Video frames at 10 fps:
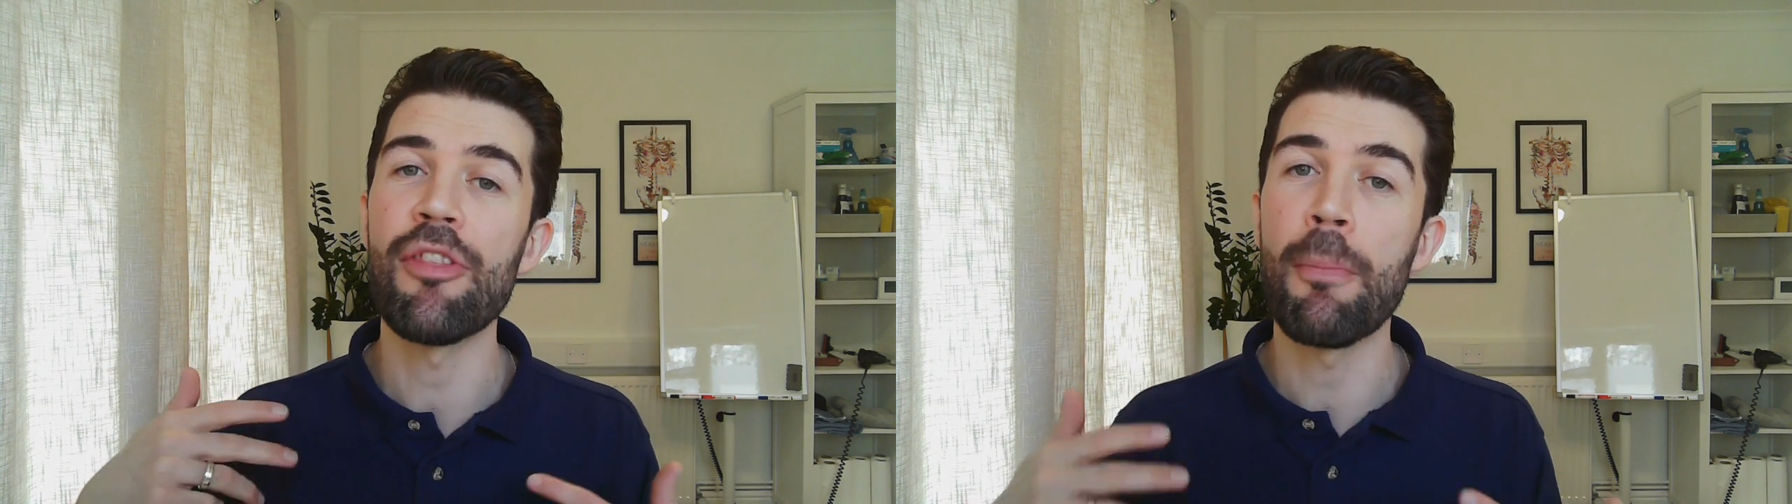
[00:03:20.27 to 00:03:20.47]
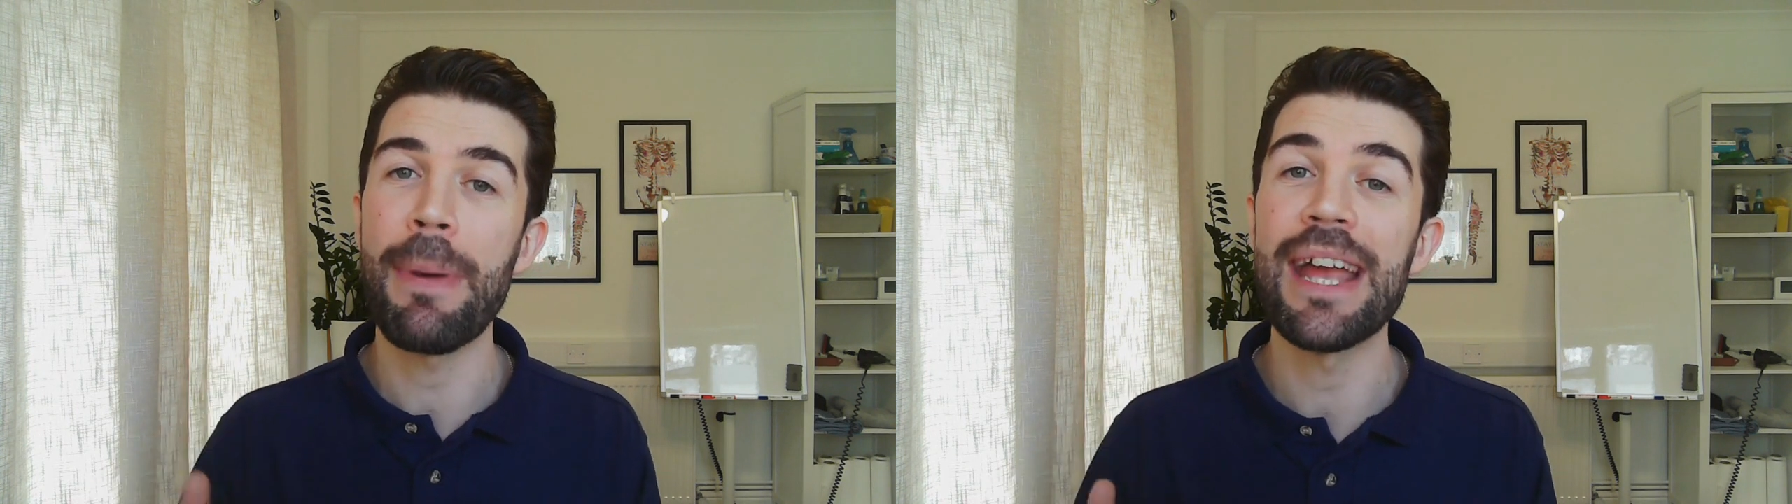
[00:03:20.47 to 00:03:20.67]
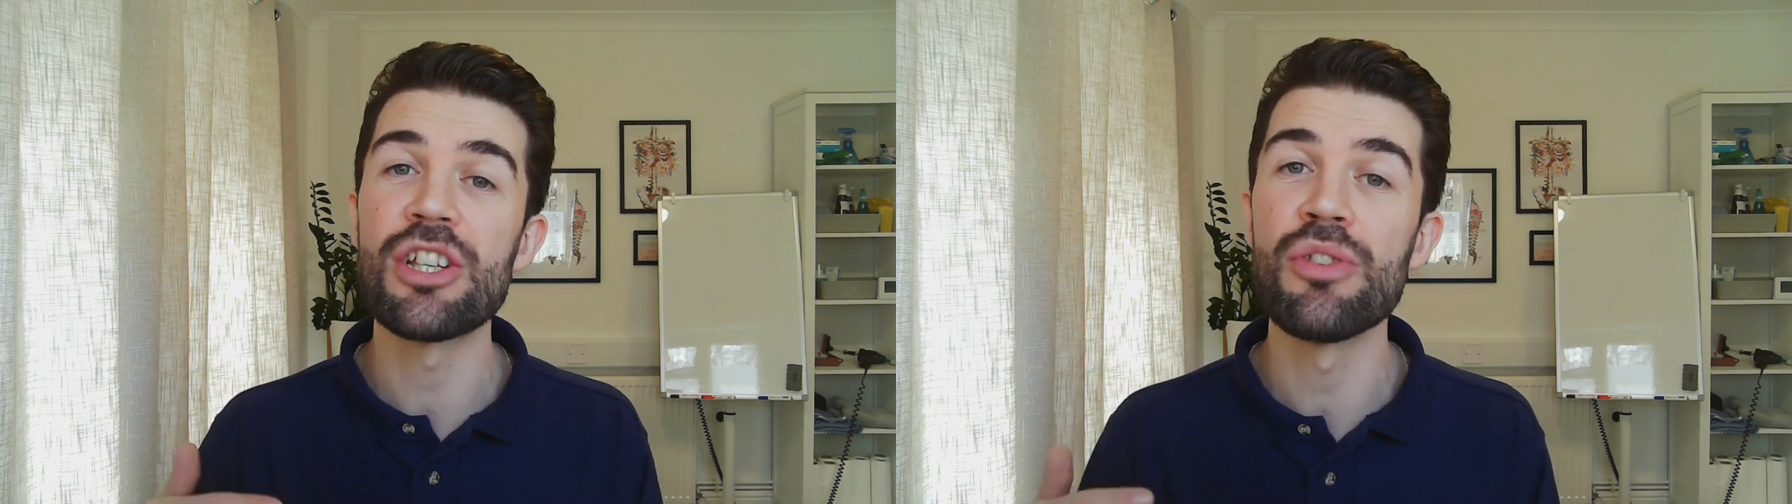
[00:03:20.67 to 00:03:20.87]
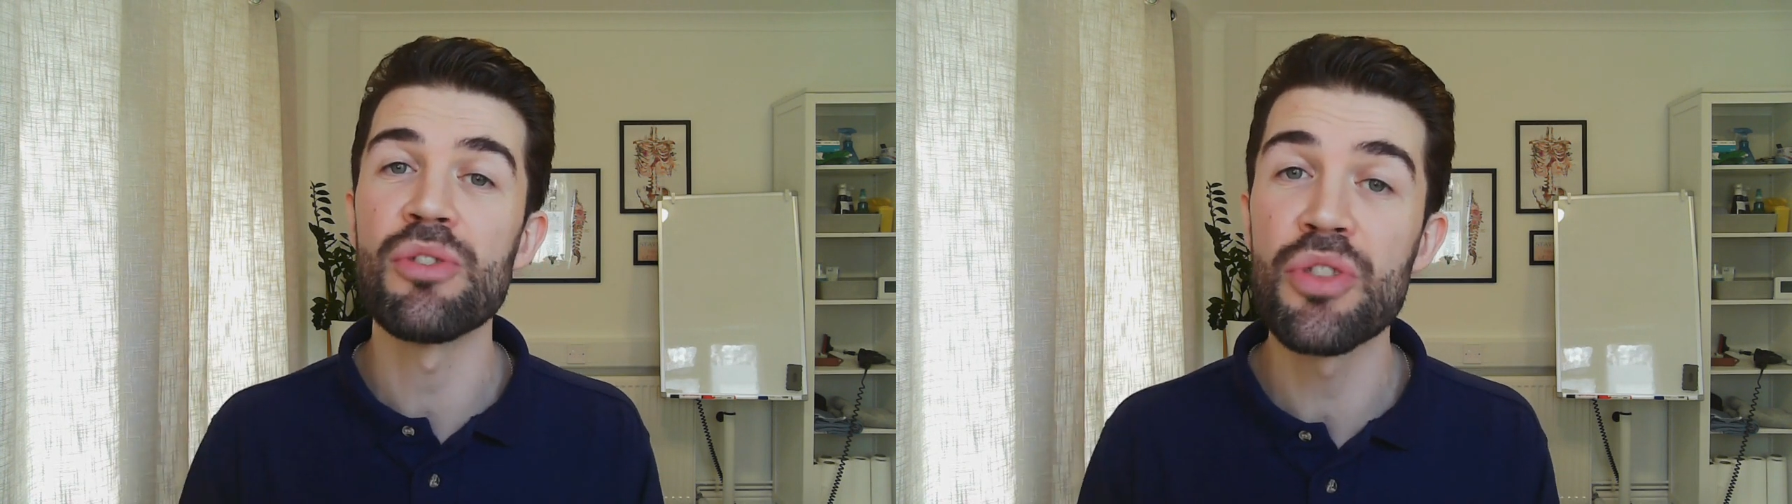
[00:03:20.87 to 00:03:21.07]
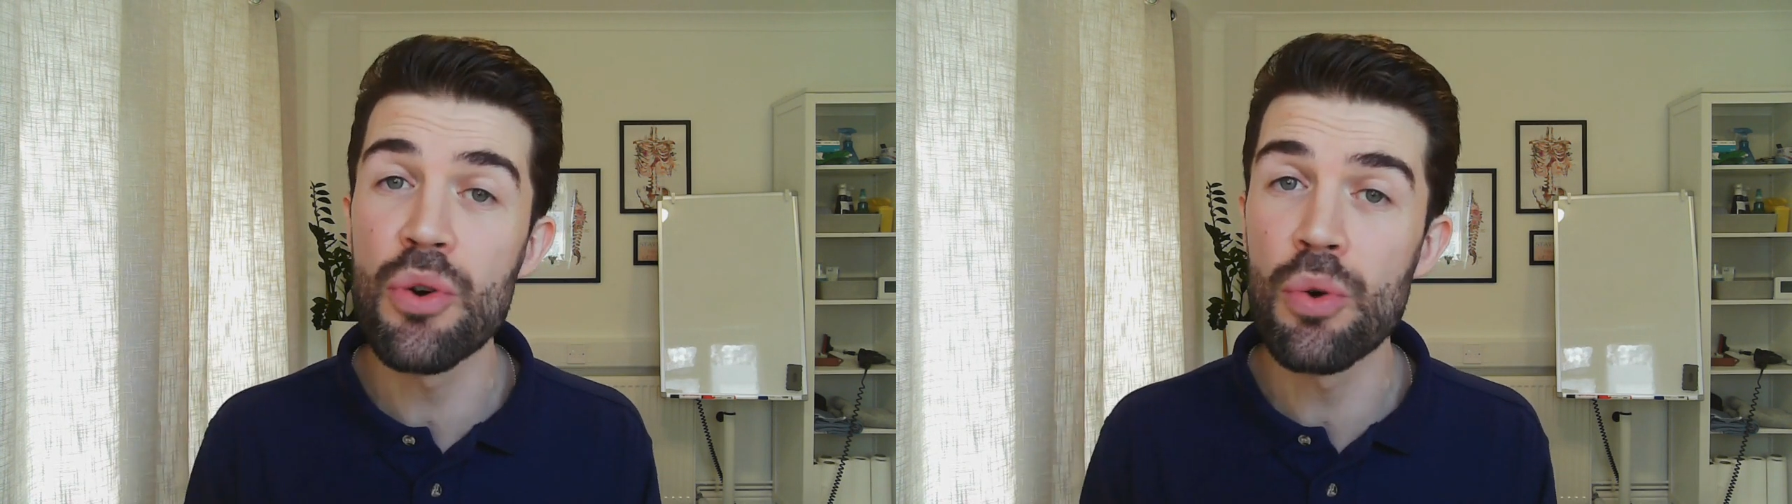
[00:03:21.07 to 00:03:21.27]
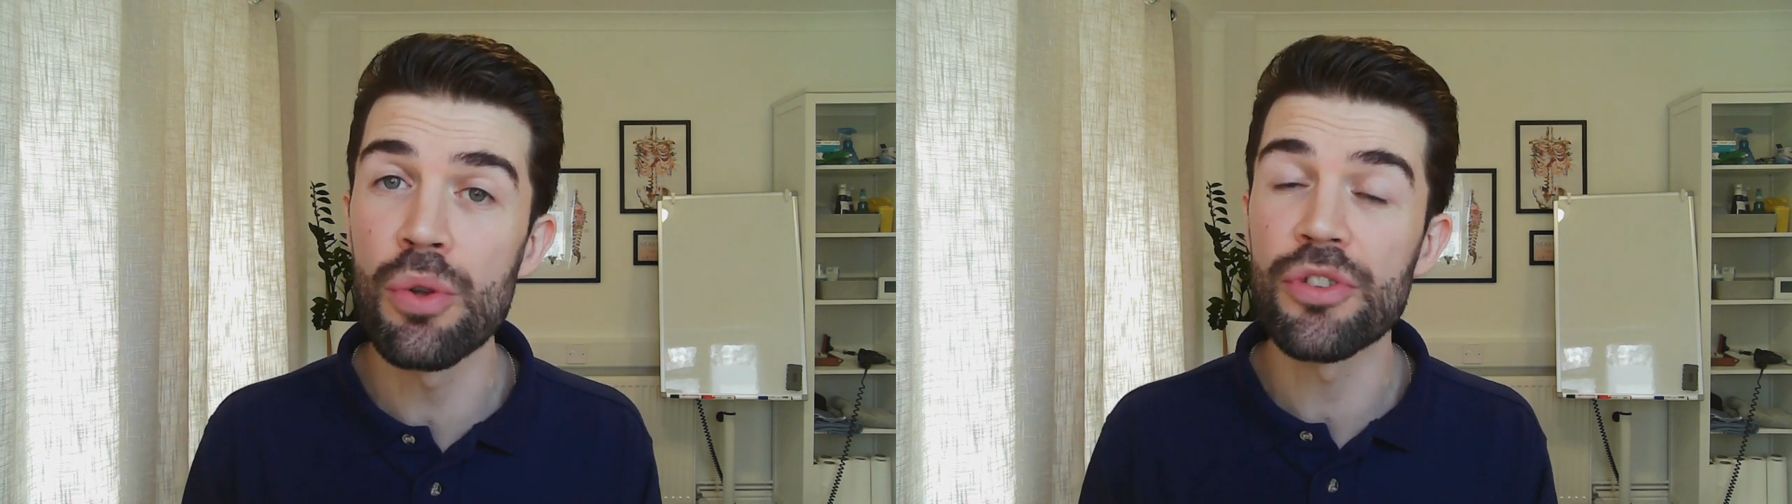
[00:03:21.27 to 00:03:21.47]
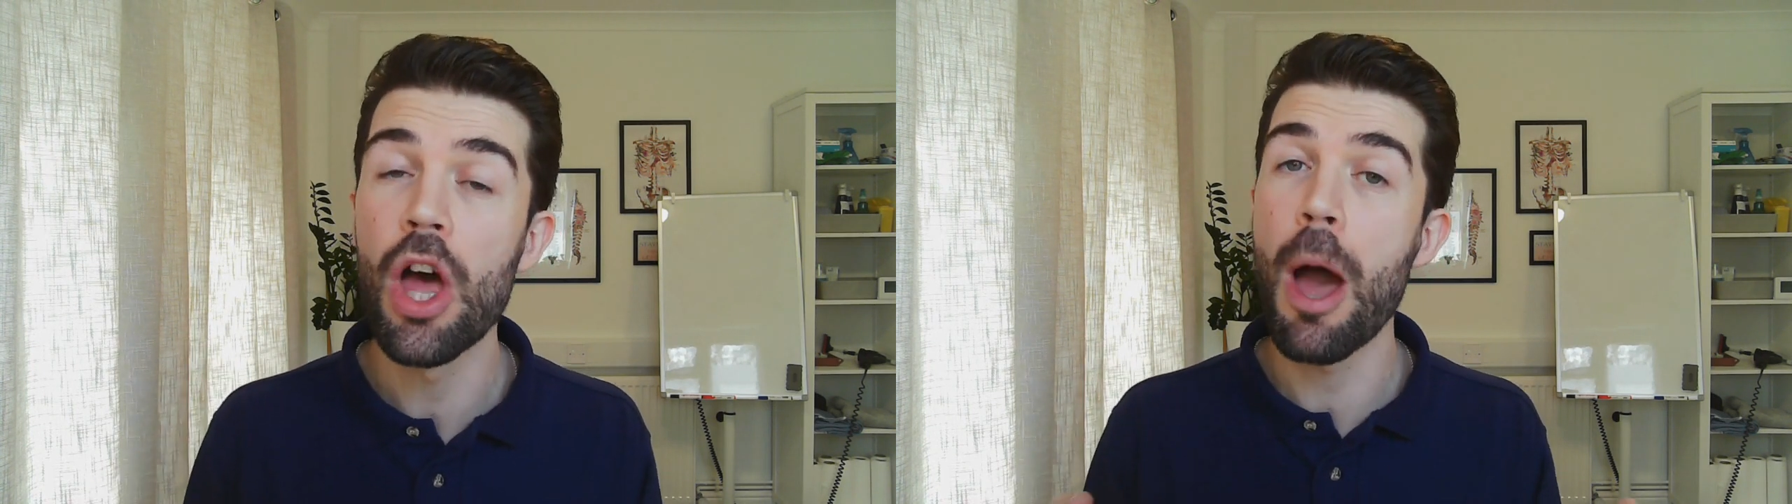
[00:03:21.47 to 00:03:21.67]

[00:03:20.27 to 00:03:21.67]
the patient's thoughts